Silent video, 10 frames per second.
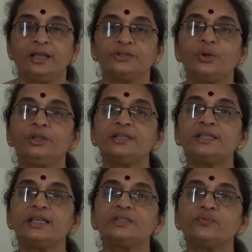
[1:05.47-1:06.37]
So this
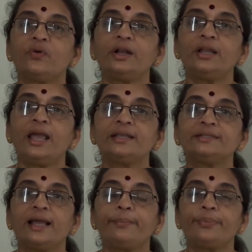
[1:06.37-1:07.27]
is one
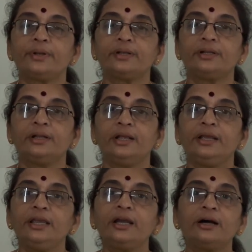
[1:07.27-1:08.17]
example.
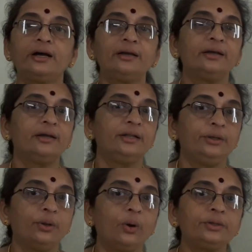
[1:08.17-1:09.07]
Here
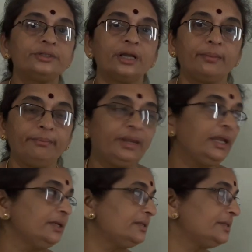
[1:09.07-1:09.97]
note
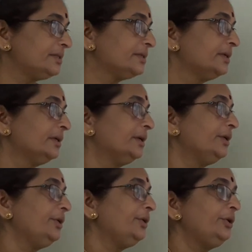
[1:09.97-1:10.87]
means
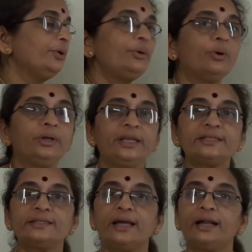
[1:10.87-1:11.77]
you
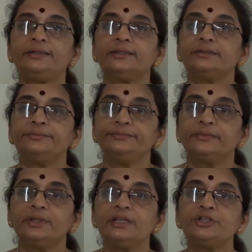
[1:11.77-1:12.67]
notice that
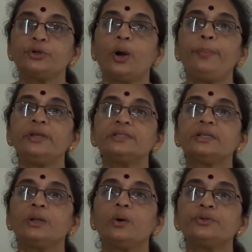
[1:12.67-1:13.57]
the shop is
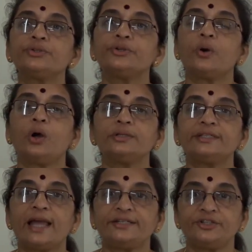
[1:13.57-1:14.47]
closed on
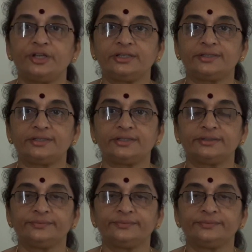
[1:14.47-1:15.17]
Saturdays.